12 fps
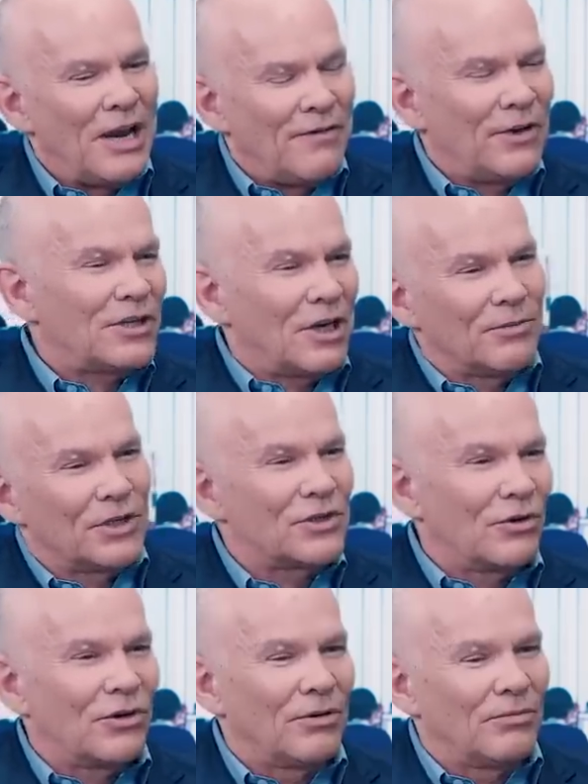And every time you
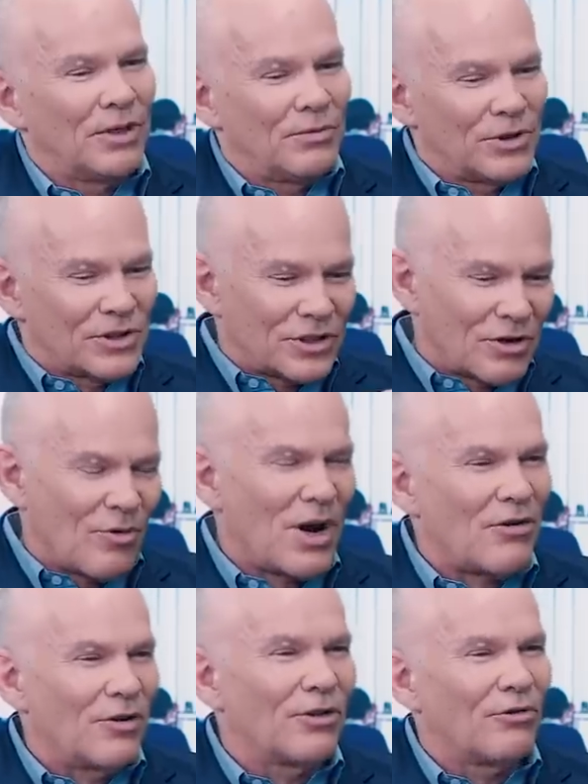saw him, he was
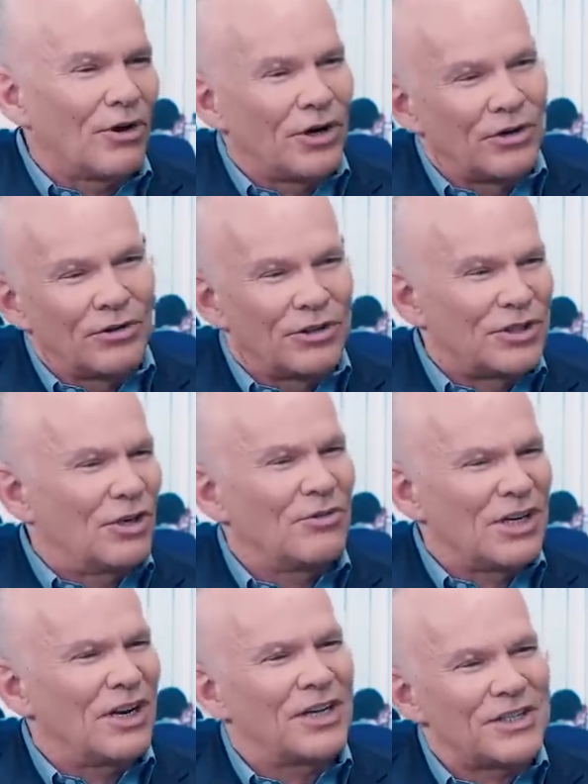square on the road,
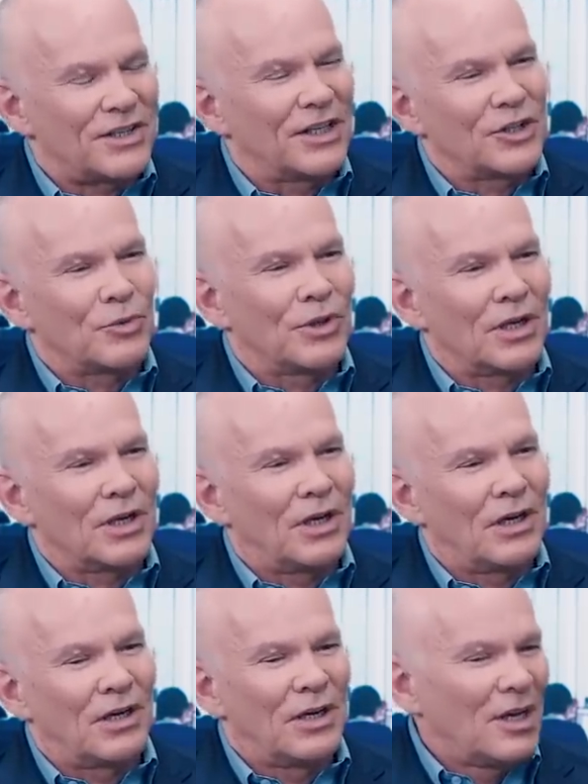doing nice things with the
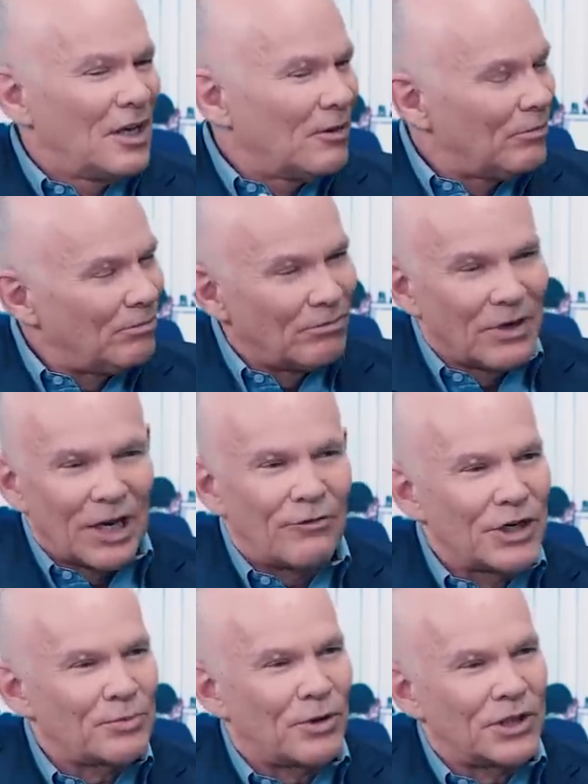car.
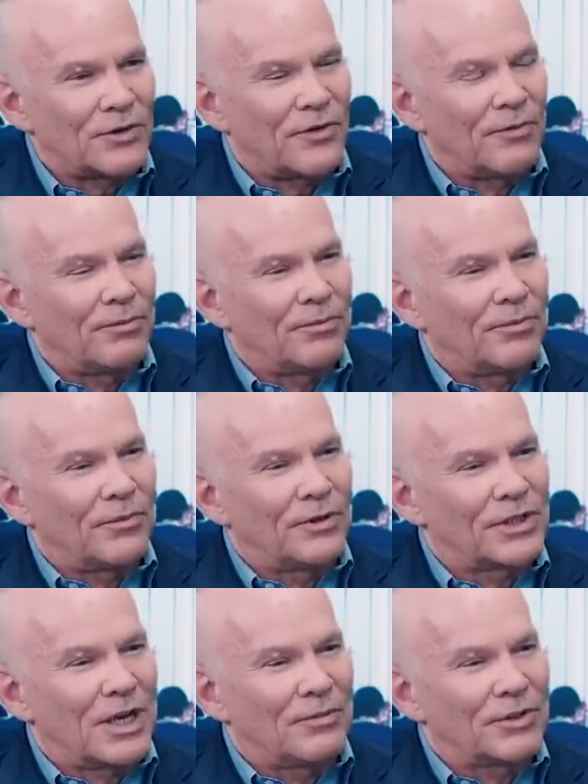Late race pressure from
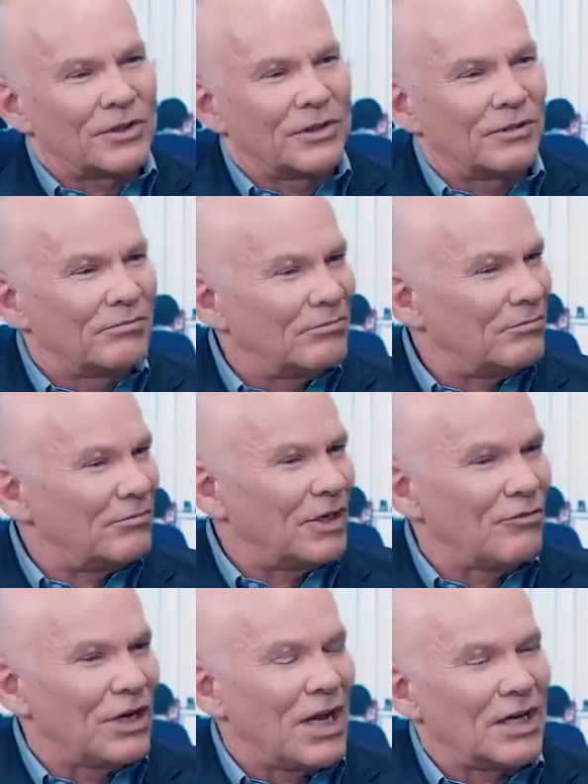Lewis Hamilton,
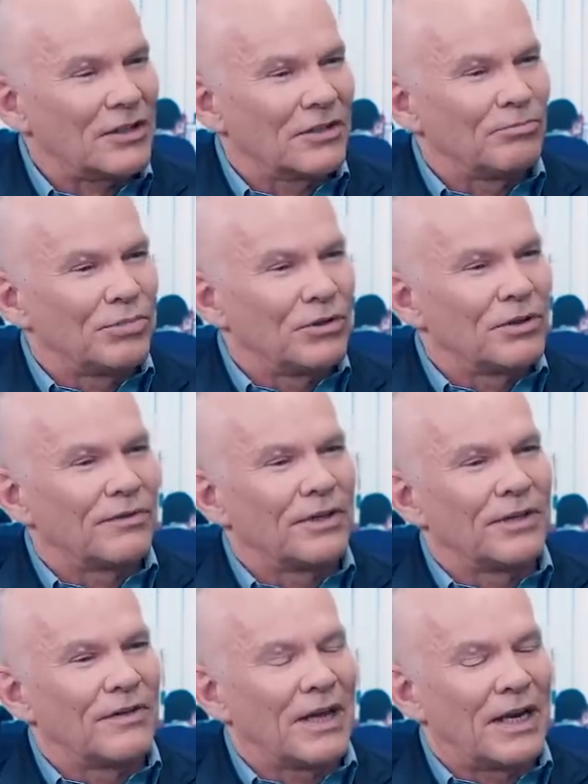he reacted
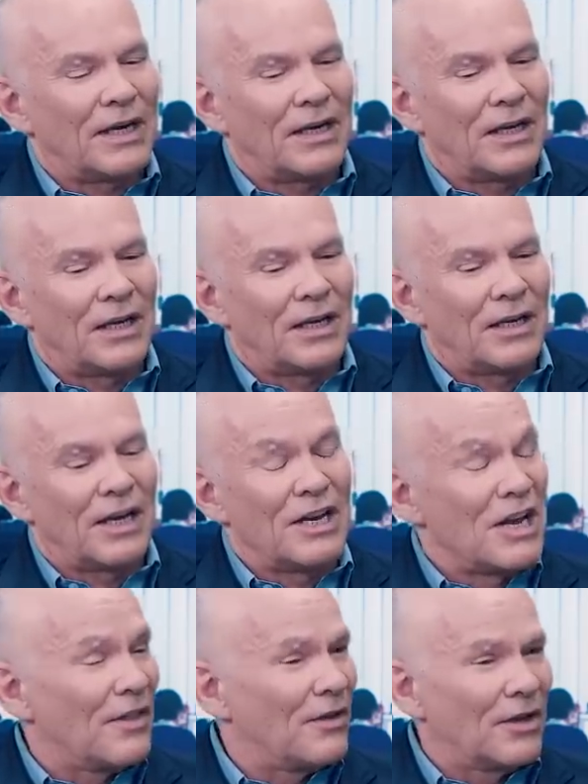beautifully to that.
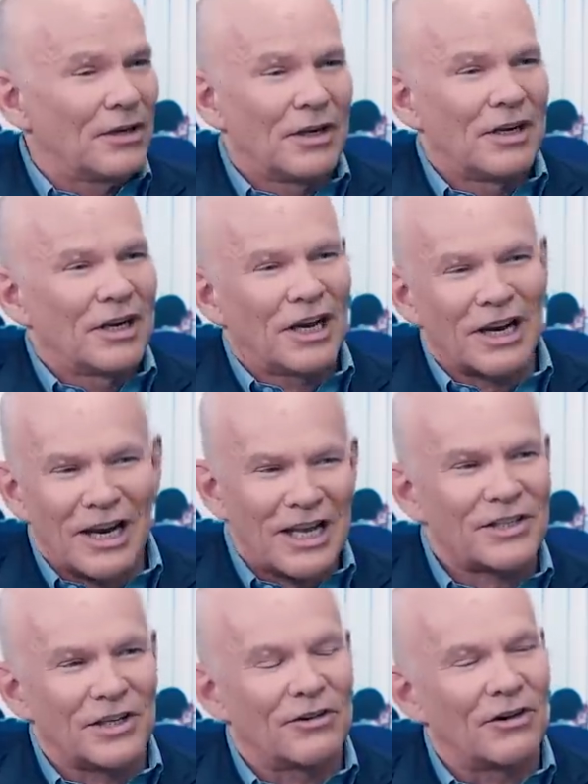Another
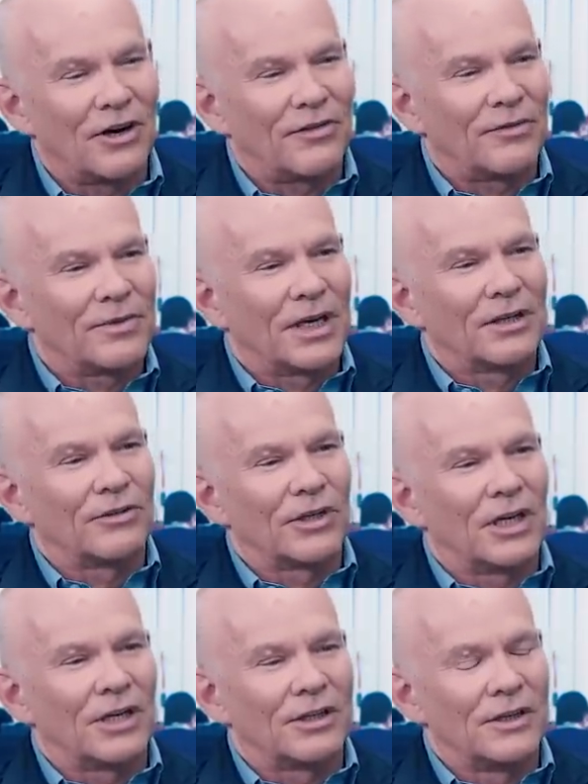classic drive from Daniel
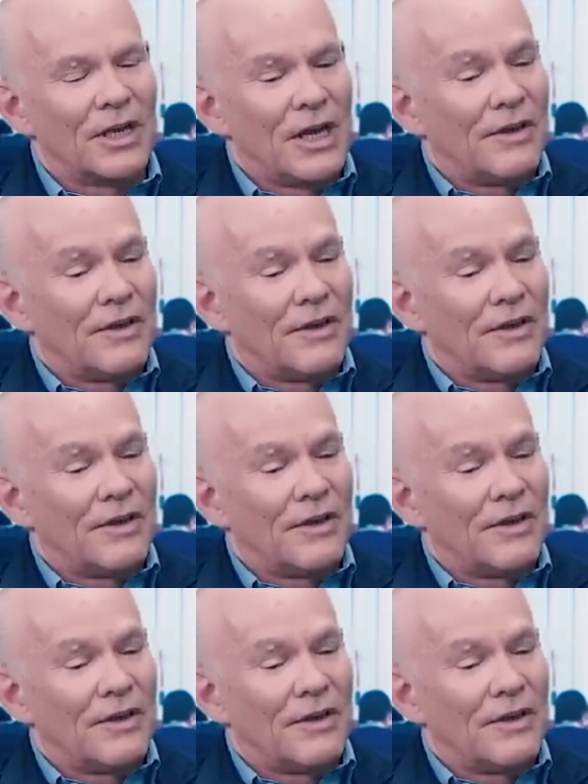Ricciardo.